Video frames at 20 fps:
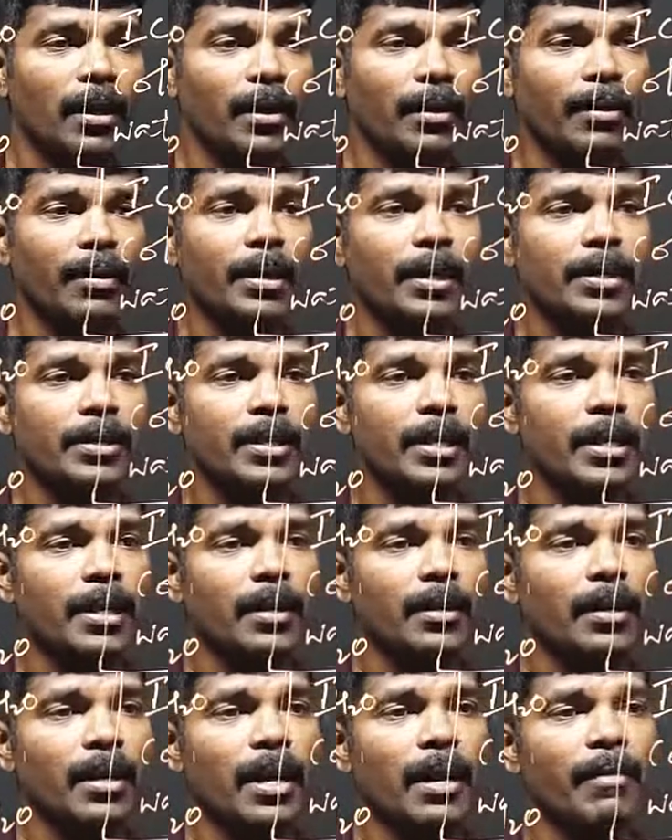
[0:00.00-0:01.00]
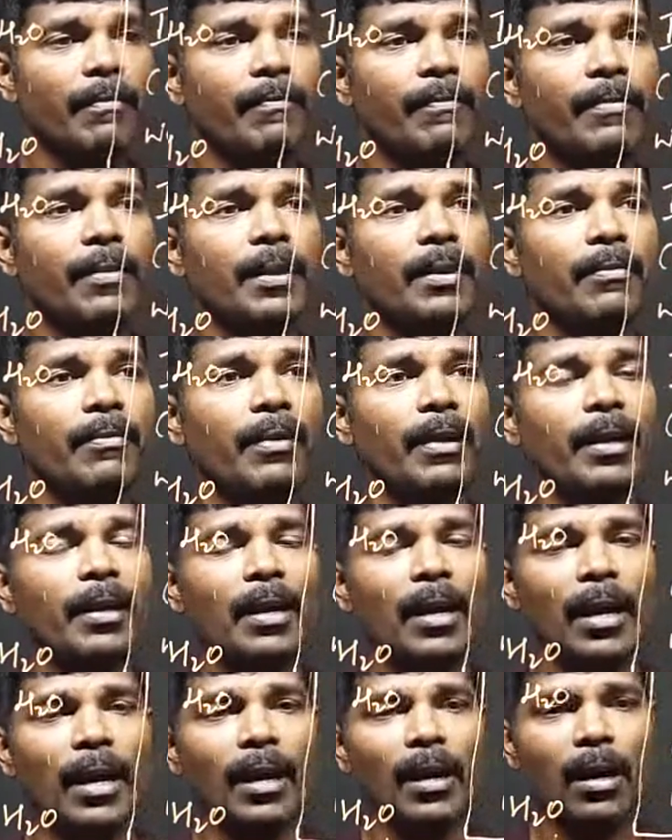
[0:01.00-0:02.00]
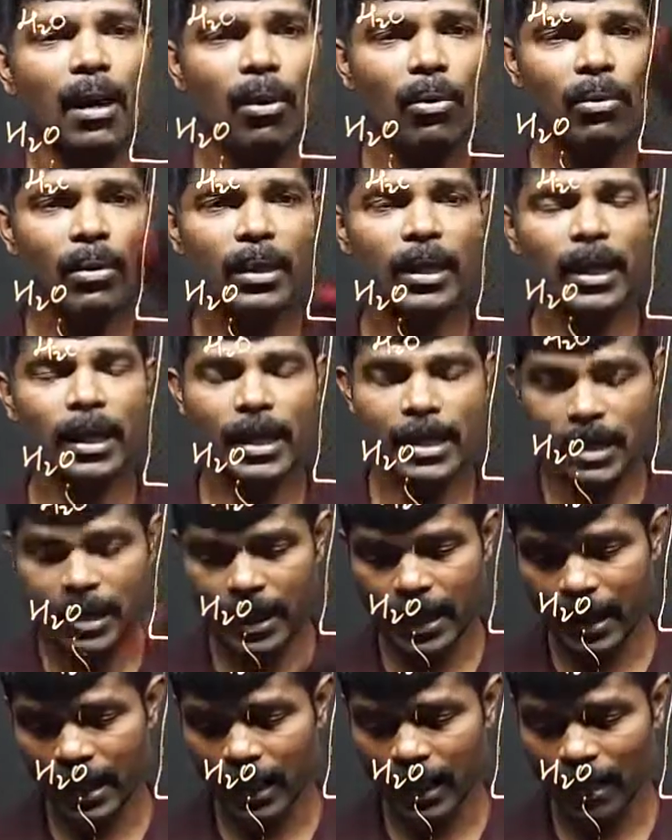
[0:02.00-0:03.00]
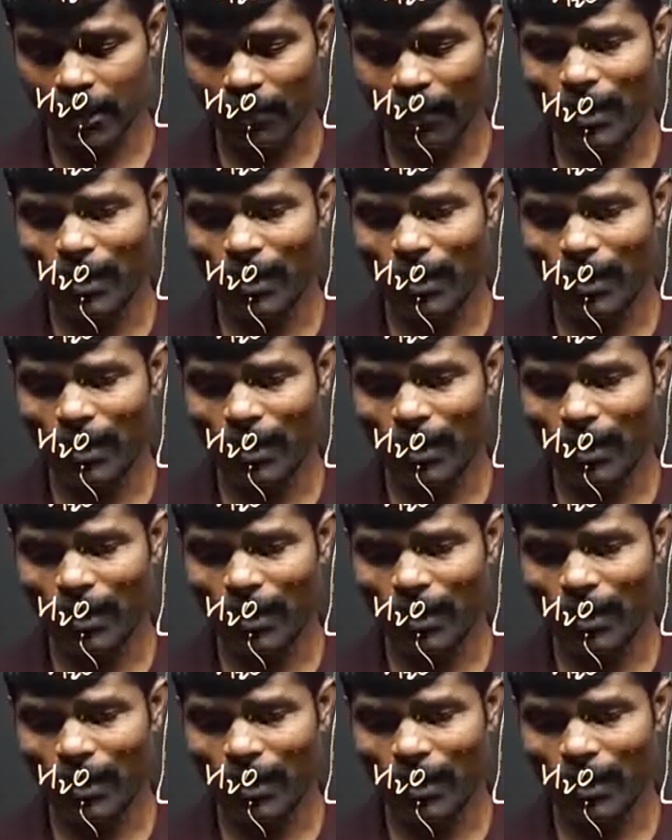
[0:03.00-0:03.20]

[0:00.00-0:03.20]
What is, children? Everywhere around the container.